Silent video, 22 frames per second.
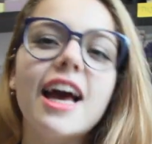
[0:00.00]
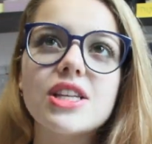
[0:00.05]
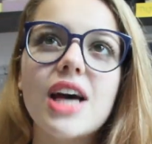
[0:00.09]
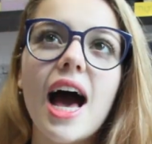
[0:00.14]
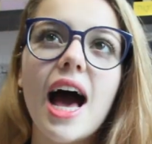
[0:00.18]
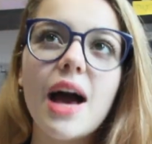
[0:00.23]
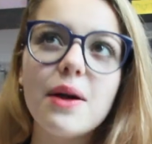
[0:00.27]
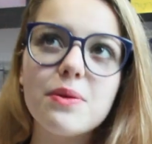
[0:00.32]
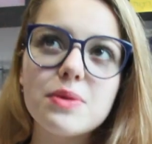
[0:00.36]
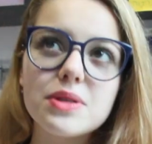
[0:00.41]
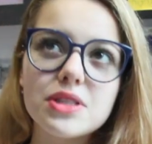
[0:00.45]
So
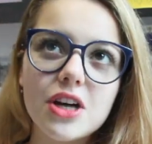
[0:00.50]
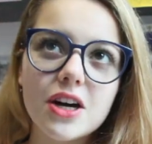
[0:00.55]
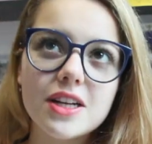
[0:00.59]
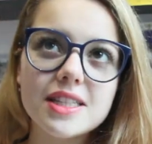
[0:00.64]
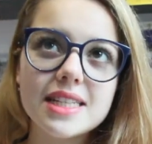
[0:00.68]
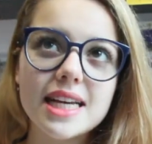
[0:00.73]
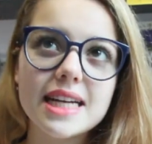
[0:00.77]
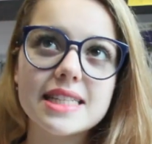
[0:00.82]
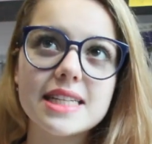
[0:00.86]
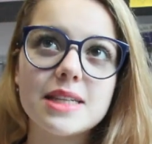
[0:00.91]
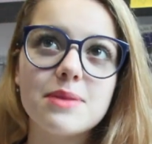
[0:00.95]
I was
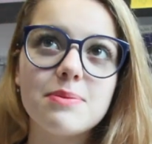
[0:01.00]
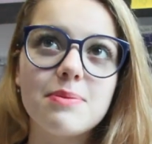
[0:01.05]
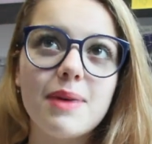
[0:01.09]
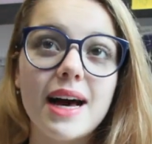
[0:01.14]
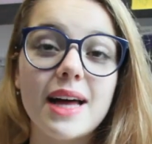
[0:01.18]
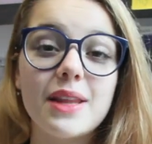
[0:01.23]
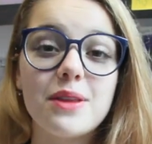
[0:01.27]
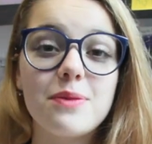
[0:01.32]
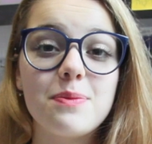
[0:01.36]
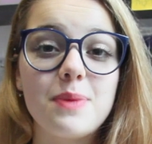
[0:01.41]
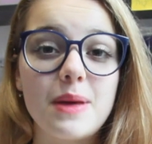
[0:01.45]
contacted
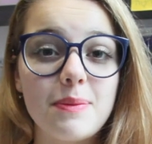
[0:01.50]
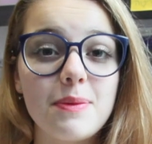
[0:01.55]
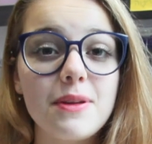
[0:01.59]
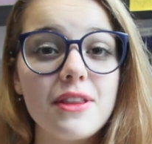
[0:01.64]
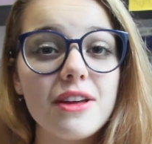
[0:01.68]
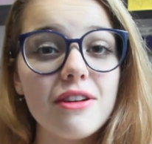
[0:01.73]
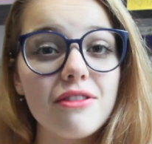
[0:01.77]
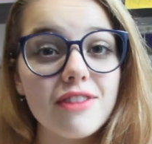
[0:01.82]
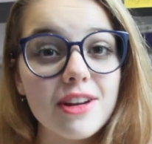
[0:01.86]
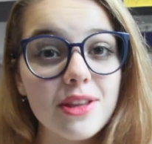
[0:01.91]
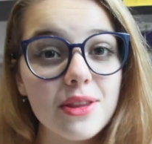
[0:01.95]
by the people
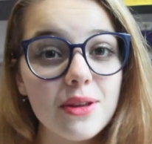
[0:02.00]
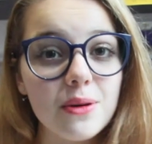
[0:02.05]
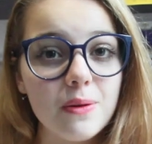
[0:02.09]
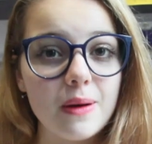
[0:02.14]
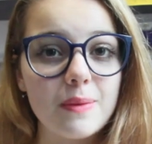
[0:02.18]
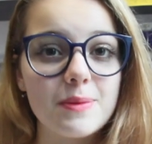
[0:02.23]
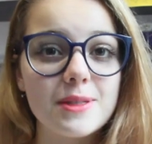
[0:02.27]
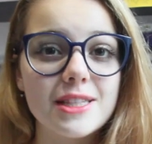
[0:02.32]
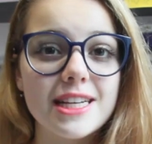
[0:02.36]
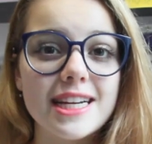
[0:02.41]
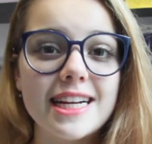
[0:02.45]
that run the
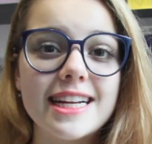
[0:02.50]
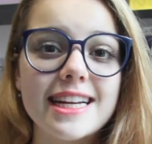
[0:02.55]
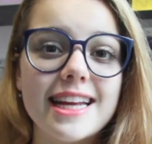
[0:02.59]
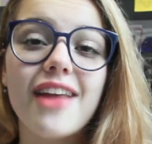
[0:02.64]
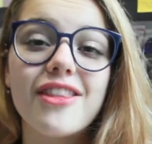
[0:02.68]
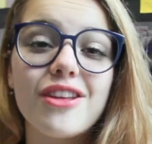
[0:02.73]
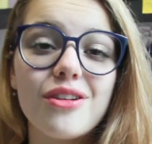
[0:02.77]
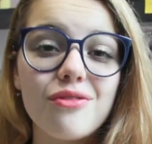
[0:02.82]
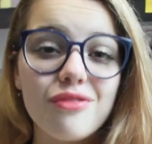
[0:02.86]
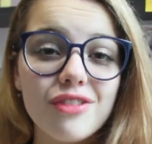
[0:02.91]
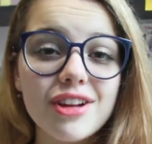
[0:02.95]
website
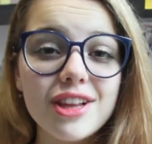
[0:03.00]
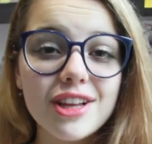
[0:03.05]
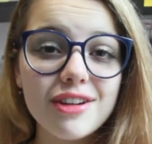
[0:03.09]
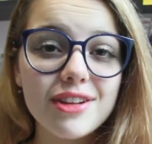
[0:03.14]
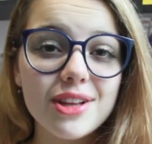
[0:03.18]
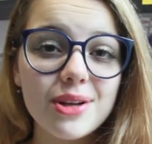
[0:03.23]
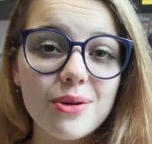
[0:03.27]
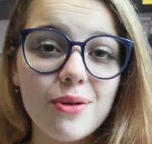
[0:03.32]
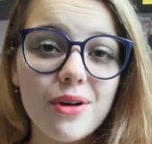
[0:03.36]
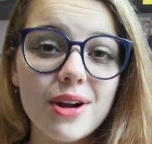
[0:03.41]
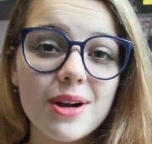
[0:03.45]
and they really,
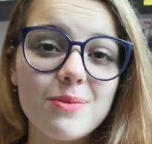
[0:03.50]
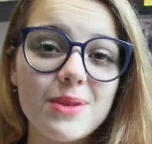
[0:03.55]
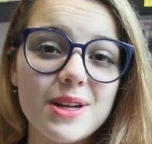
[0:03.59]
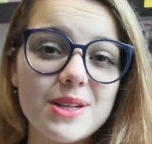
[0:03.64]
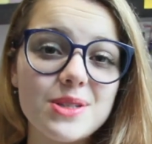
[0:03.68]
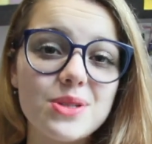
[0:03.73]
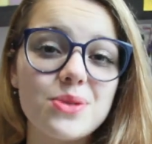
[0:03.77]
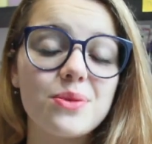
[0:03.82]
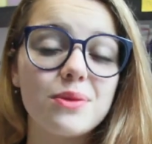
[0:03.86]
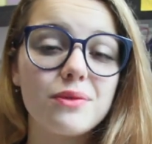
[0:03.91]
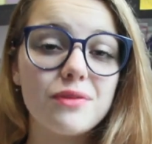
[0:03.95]
really wanted me
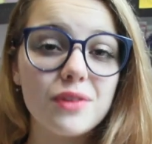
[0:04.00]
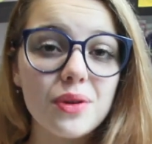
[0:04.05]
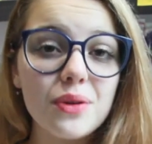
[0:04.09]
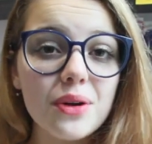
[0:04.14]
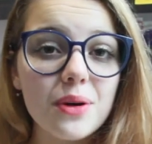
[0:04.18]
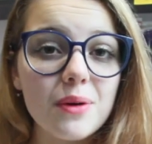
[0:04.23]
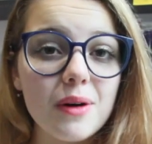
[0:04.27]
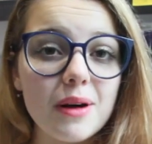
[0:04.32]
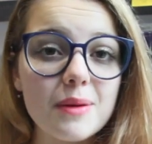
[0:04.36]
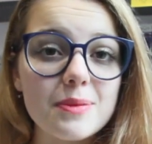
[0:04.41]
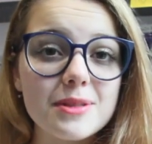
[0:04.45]
to review
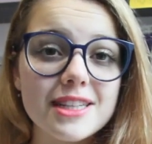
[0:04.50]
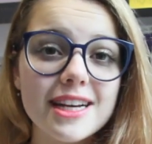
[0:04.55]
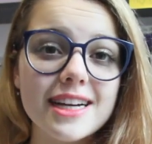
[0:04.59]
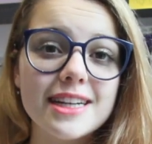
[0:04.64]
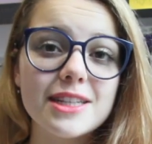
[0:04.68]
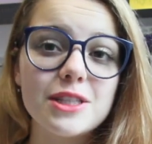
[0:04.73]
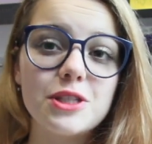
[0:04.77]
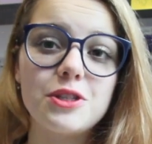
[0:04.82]
their website.